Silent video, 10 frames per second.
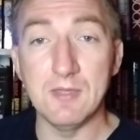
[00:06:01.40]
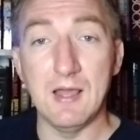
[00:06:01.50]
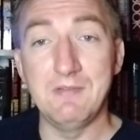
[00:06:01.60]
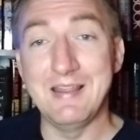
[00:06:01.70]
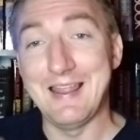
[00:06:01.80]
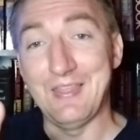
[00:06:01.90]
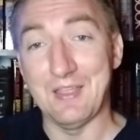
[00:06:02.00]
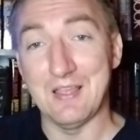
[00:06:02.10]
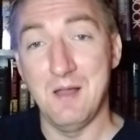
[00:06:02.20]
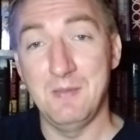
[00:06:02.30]
thought of it in the
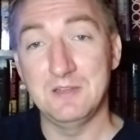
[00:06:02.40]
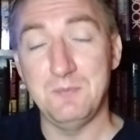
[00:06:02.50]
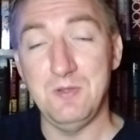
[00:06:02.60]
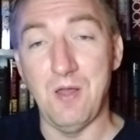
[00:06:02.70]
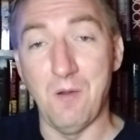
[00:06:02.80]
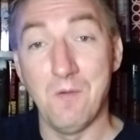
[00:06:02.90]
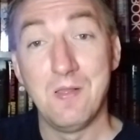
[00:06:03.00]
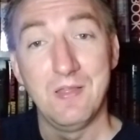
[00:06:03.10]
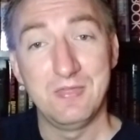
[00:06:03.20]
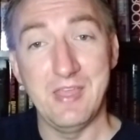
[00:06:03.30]
comments below.
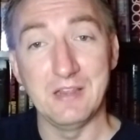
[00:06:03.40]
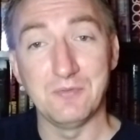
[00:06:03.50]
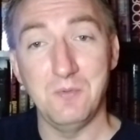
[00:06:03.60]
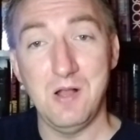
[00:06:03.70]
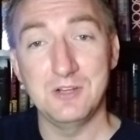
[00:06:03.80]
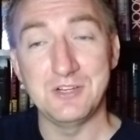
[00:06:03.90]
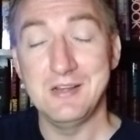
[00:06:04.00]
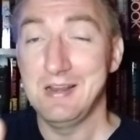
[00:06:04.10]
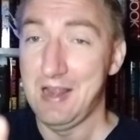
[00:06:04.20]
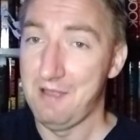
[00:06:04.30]
Thanks for
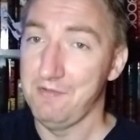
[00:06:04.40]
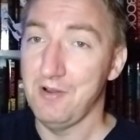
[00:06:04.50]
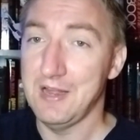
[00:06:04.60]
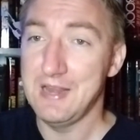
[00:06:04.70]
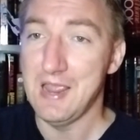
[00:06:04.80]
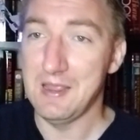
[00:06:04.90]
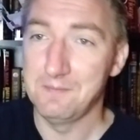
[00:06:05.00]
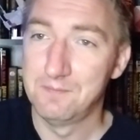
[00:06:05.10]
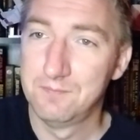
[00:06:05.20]
watching. Have a great day.